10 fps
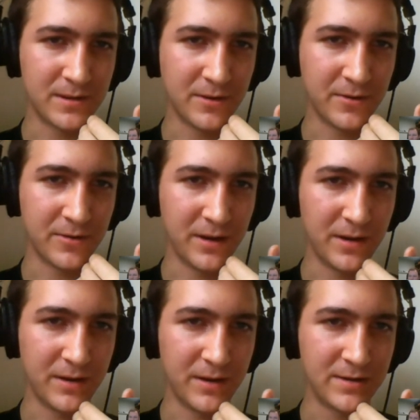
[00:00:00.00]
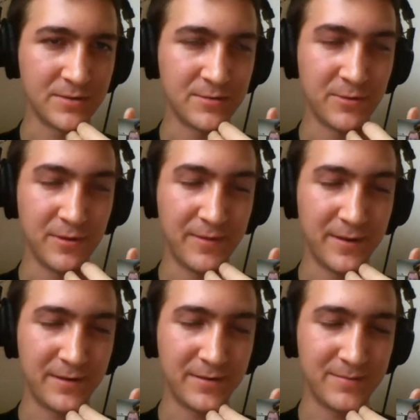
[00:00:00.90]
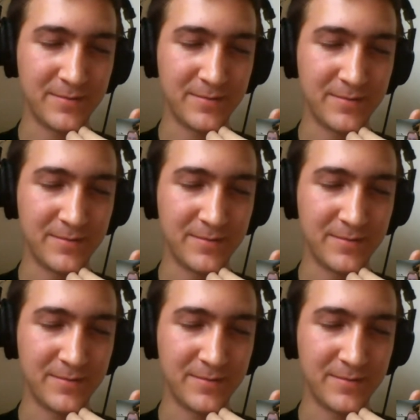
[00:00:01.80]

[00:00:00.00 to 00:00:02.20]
security issues. Well, they're